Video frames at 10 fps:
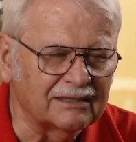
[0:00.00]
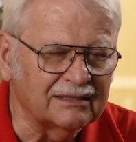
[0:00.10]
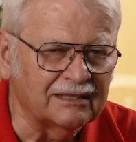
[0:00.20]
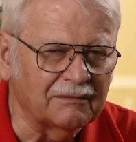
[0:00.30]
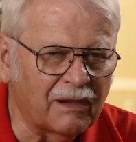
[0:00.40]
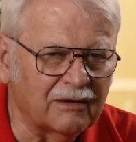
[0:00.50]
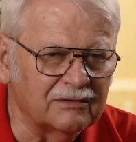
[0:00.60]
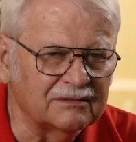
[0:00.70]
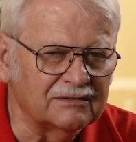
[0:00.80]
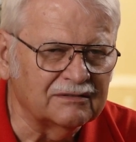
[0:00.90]
Uh,
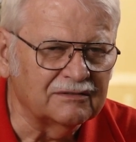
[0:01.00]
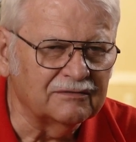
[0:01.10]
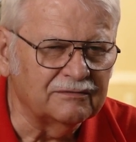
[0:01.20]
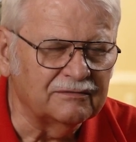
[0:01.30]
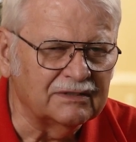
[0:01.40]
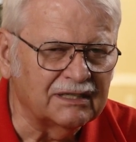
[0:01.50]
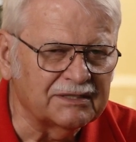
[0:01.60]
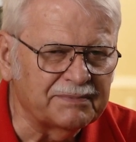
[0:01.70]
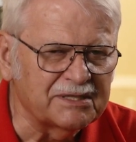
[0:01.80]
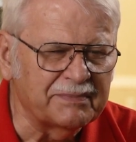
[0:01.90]
I
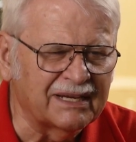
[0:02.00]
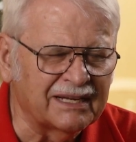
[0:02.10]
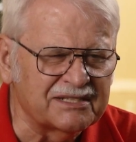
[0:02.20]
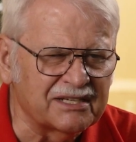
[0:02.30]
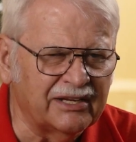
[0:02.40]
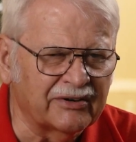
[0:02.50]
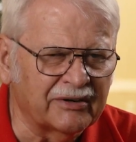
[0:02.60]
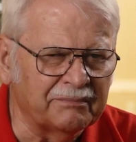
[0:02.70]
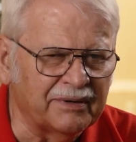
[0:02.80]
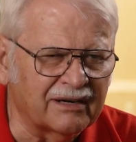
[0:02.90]
was supposed to be kind of
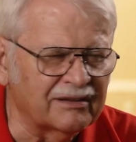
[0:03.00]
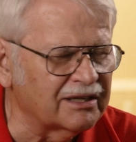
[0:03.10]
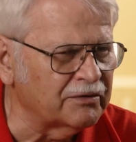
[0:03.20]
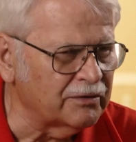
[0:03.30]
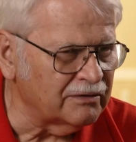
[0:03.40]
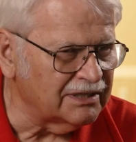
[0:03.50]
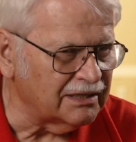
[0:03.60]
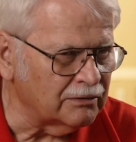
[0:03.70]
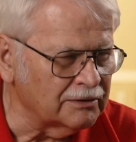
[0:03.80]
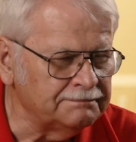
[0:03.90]
securing part of the control
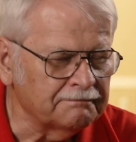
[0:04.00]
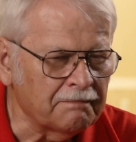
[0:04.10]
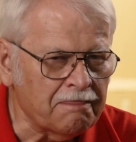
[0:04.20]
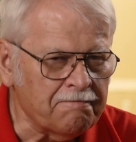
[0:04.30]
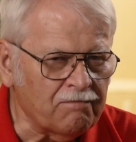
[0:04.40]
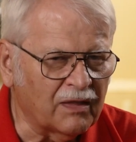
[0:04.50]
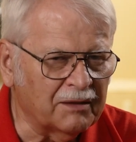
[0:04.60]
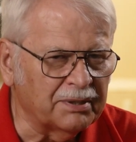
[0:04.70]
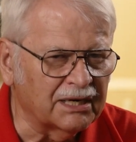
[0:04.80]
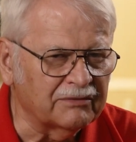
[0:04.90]
tower,
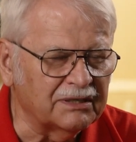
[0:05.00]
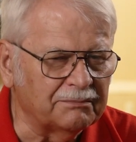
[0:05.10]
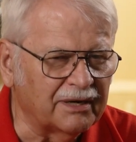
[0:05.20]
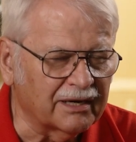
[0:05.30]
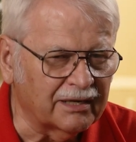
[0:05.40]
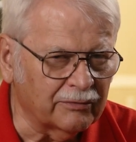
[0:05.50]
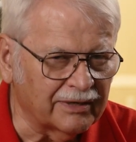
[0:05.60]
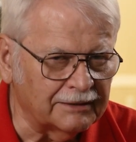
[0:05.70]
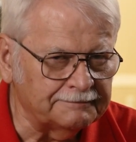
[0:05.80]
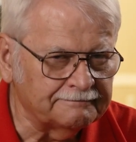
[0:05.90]
and part of a parking
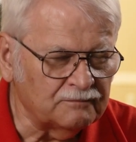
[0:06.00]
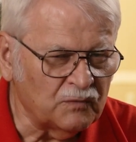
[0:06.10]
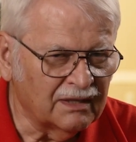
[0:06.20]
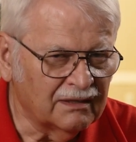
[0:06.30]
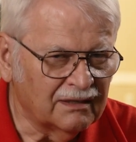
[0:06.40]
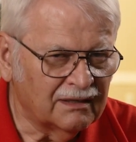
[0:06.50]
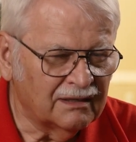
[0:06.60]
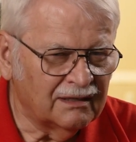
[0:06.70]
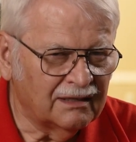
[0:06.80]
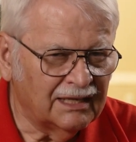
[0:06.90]
ramp,
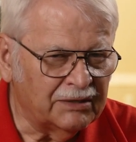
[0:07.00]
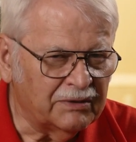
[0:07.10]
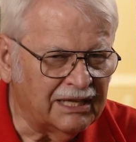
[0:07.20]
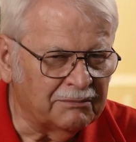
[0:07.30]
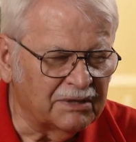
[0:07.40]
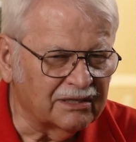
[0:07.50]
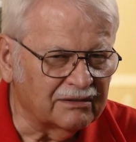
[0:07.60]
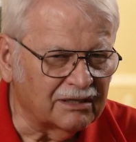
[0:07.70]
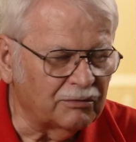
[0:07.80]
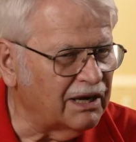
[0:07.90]
and we came
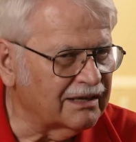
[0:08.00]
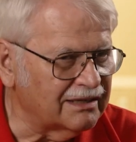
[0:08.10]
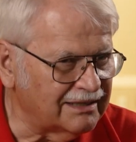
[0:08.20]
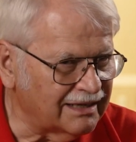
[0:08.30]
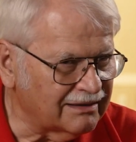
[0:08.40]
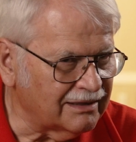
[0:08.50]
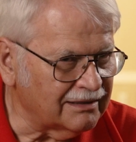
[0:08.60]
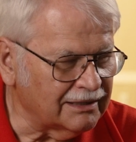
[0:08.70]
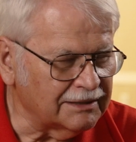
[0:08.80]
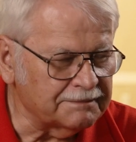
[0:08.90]
under a rocket attack that
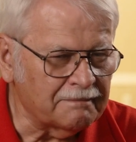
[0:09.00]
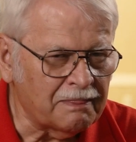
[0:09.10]
night